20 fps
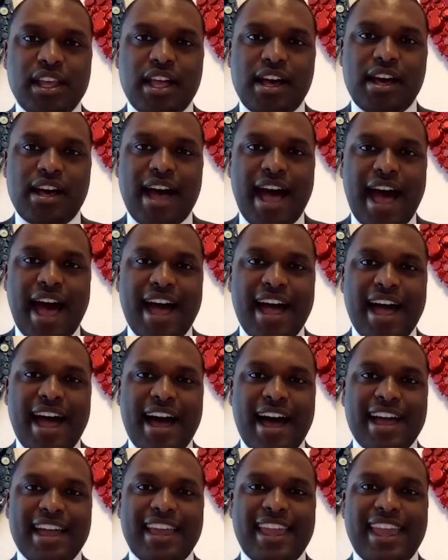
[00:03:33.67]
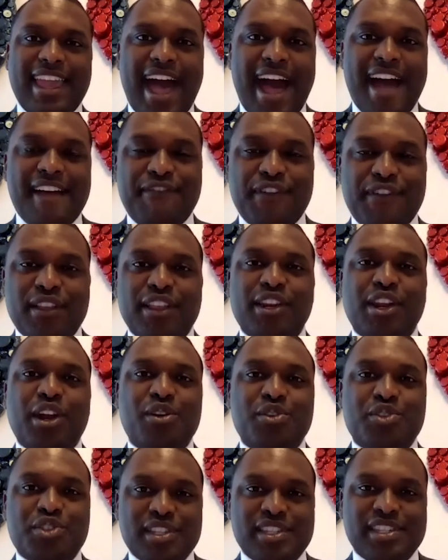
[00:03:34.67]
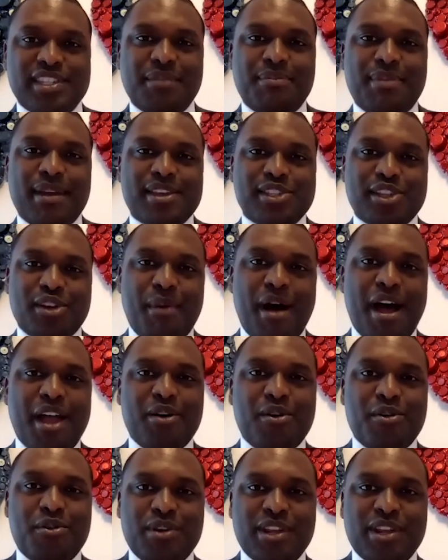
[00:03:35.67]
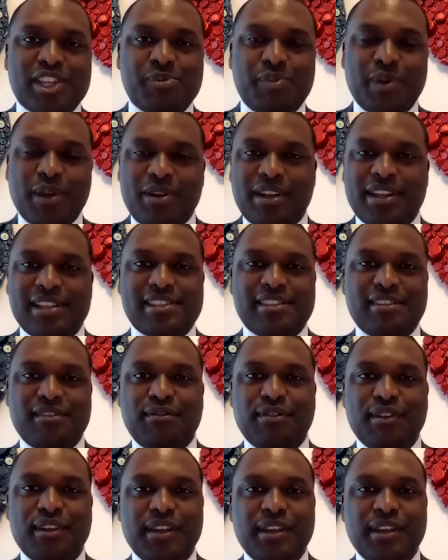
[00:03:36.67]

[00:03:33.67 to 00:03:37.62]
I feel an urgency based on my own experience of